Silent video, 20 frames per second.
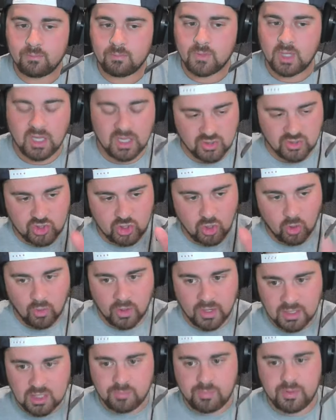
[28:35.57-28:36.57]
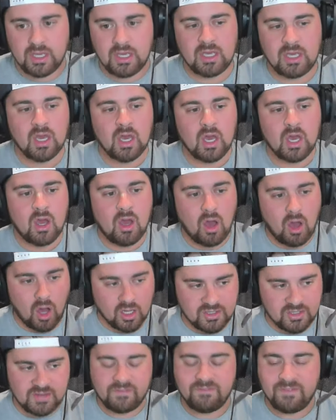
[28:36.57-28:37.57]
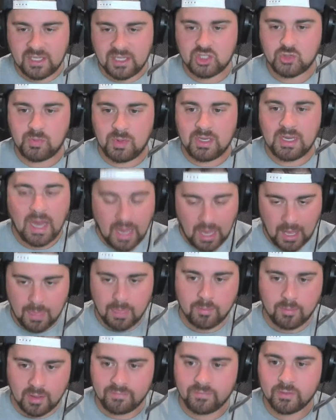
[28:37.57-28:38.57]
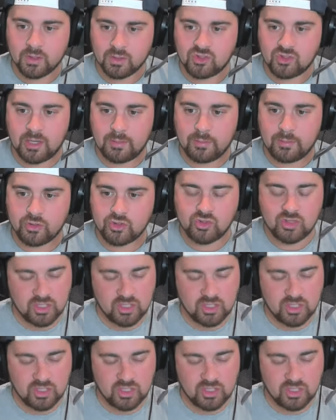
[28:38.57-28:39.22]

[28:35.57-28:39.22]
He is going to be a defenseman on the Buffalo Sabres.